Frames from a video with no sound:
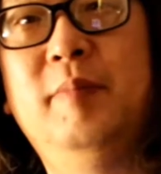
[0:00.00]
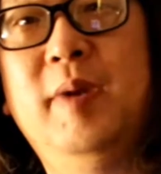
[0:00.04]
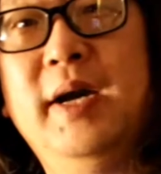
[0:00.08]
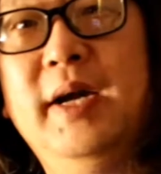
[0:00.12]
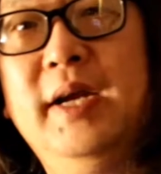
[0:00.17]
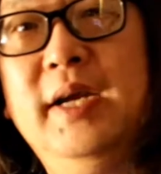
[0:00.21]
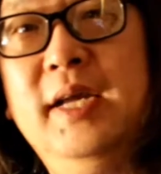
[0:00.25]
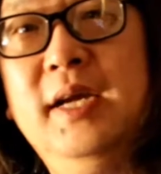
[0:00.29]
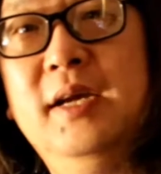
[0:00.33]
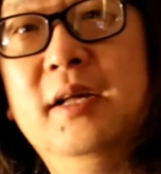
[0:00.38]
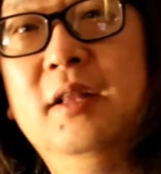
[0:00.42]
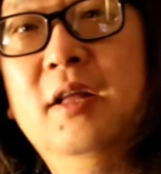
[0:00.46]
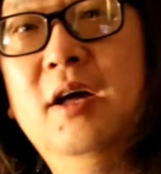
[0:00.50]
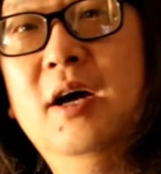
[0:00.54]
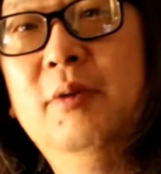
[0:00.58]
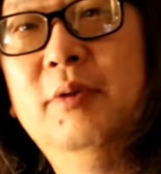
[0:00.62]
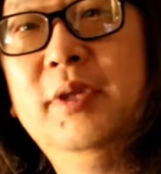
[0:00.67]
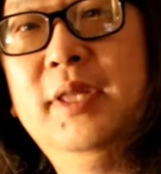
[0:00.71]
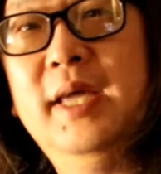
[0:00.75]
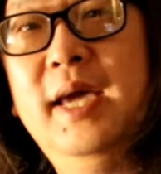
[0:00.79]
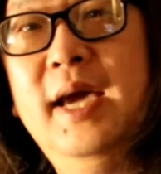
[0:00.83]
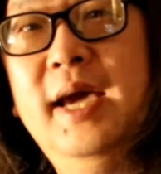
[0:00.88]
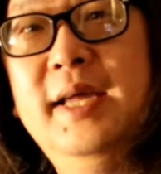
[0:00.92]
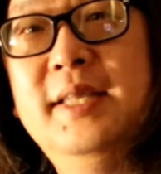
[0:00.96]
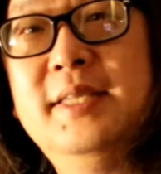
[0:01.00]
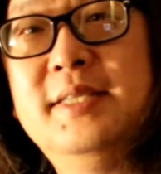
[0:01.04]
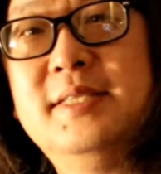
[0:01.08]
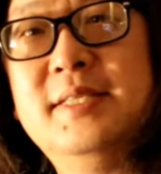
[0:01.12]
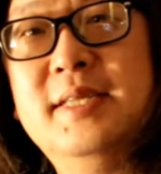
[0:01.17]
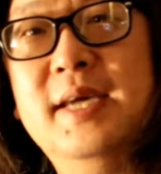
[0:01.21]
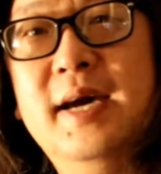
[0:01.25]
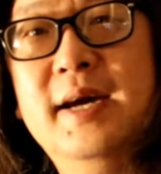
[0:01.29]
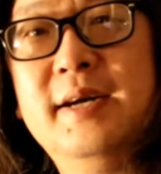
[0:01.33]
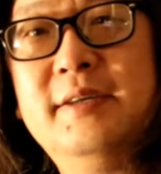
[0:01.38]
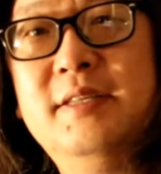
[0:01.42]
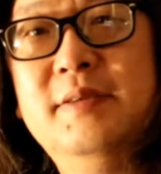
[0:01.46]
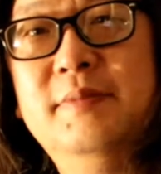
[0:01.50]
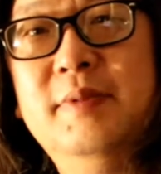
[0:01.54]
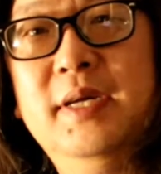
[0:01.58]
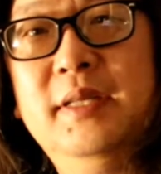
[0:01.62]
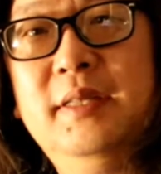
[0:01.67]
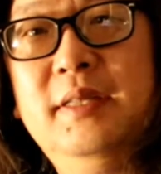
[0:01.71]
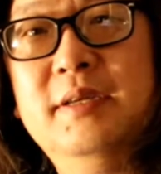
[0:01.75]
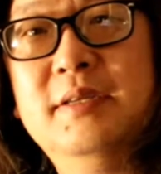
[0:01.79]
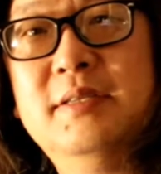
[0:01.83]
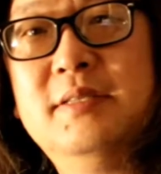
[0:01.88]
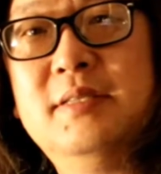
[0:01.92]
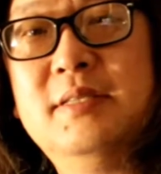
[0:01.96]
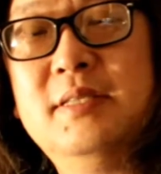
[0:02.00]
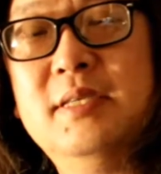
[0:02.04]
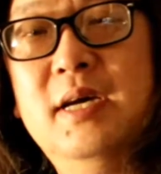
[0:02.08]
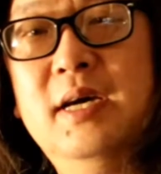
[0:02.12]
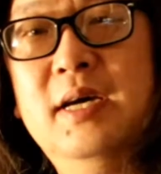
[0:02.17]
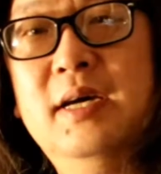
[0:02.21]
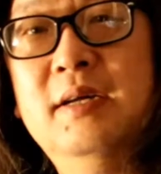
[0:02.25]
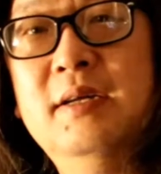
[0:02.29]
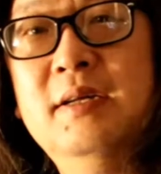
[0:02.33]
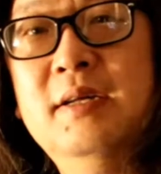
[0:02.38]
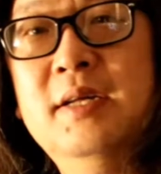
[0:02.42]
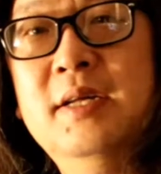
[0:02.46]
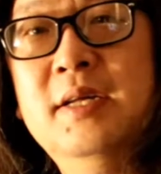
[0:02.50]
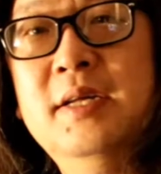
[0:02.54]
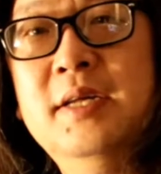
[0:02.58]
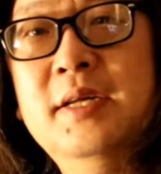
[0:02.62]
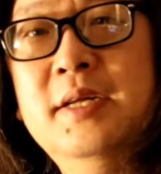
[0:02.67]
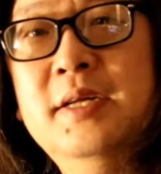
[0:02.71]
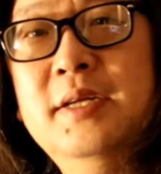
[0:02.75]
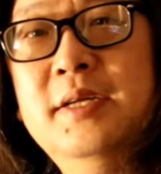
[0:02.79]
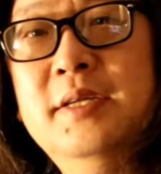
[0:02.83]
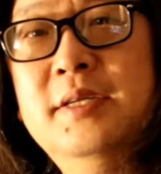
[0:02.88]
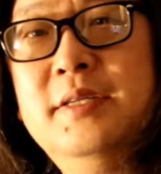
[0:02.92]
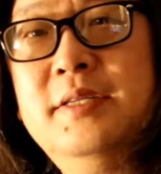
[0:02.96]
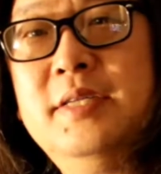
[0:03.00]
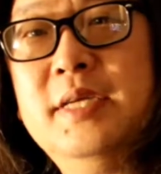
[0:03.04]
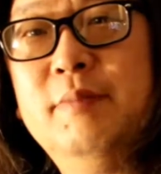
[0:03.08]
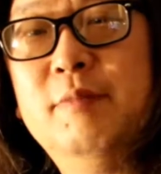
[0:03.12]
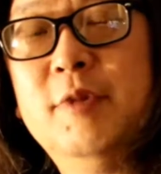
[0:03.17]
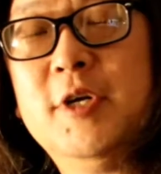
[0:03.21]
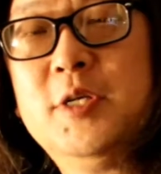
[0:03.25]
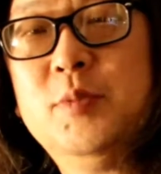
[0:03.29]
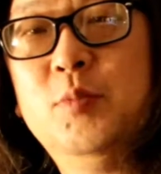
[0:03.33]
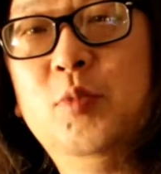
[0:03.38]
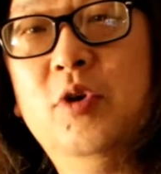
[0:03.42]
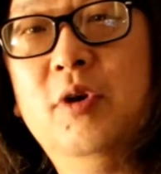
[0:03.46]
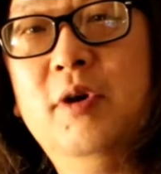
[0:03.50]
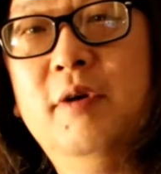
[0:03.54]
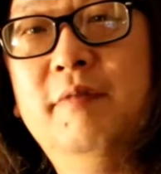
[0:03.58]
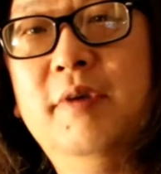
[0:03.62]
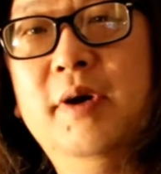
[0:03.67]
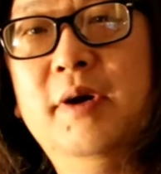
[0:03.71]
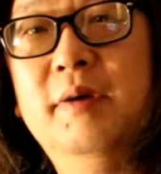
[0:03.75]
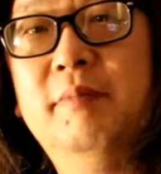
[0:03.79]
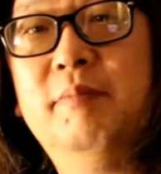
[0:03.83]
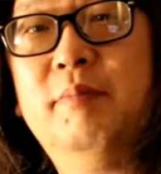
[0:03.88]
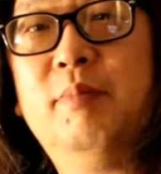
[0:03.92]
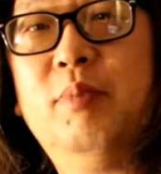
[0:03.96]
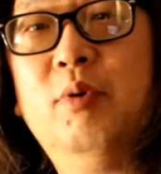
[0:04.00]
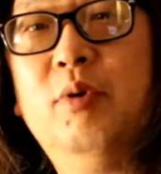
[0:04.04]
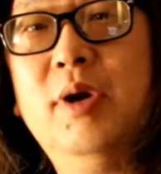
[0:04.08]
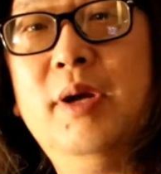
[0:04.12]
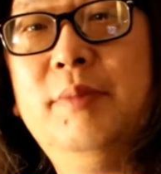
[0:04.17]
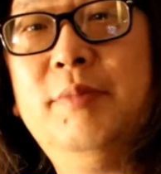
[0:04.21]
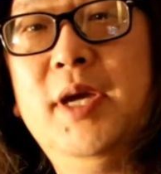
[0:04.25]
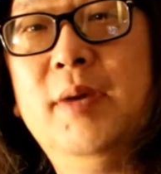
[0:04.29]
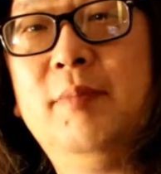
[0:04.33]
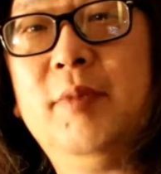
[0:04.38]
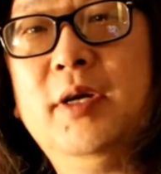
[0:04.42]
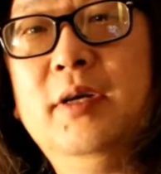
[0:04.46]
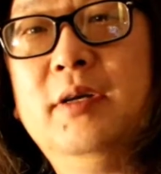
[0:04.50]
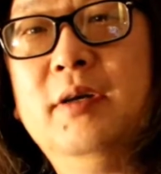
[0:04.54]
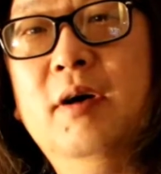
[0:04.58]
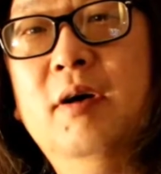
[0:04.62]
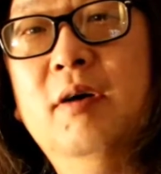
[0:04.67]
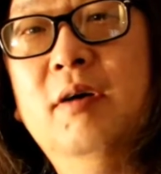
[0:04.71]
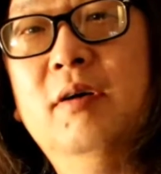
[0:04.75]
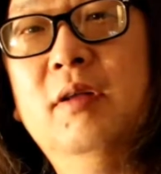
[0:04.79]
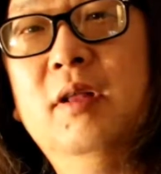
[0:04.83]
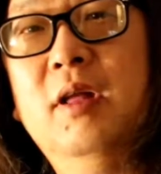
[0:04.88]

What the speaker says: binding along with the headstock to make this seem much more of a premium guitar.